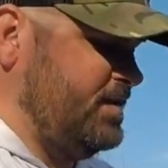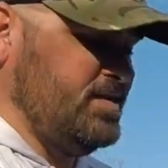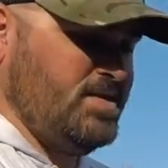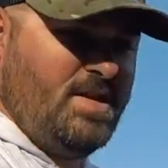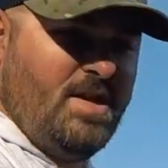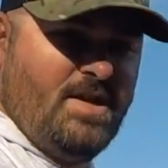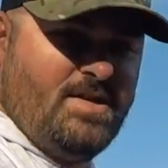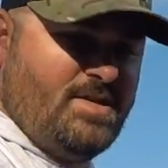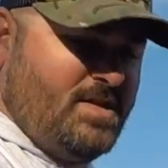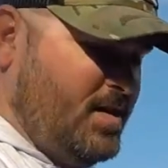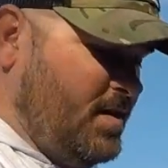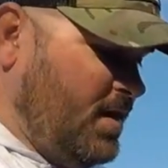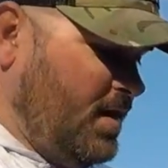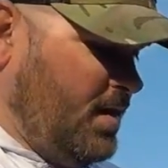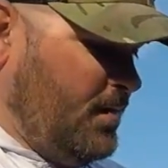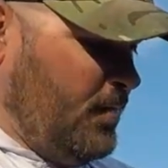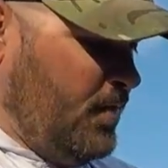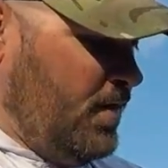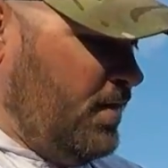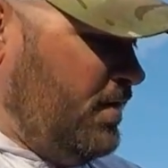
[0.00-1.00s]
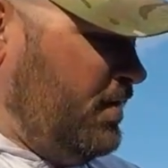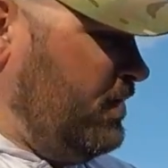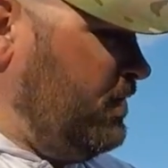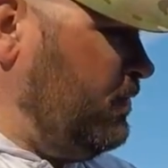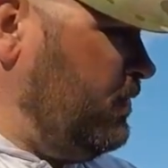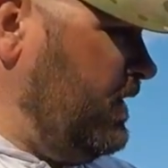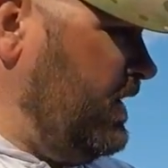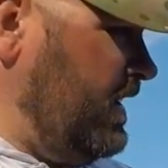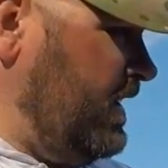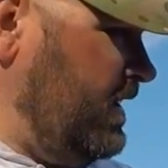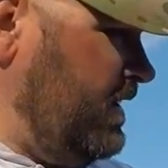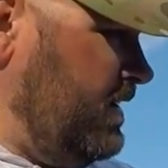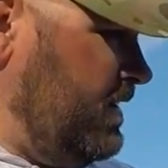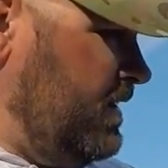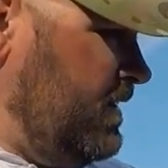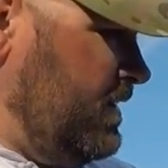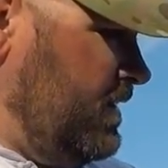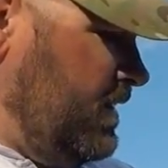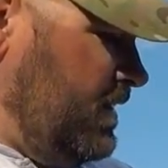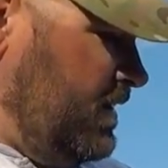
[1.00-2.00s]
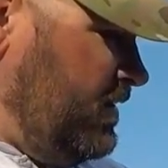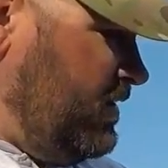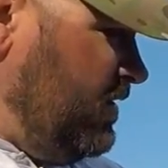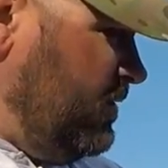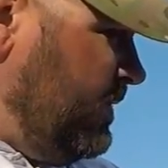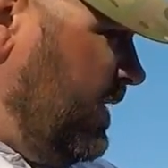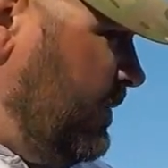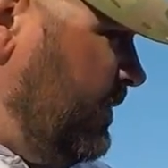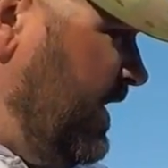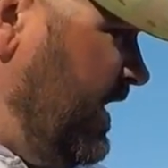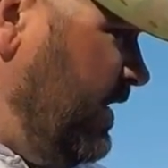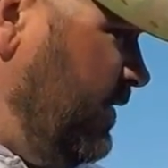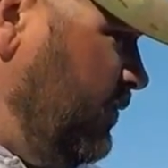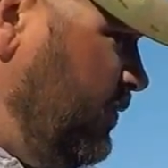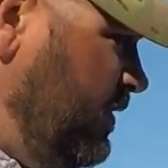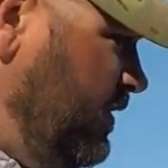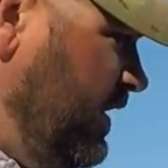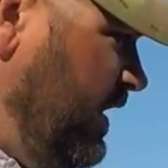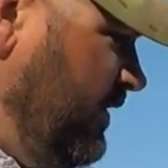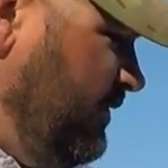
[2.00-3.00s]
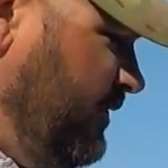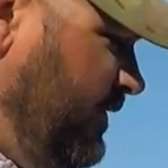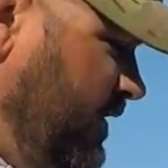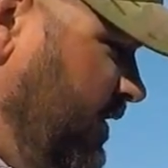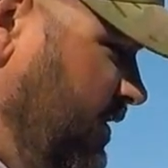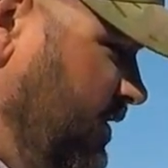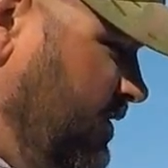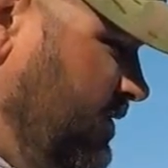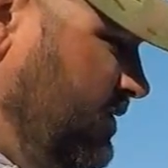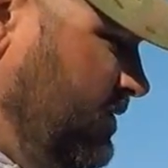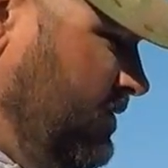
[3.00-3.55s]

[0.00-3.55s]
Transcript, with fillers: this tension knob all the way until my bait will not fall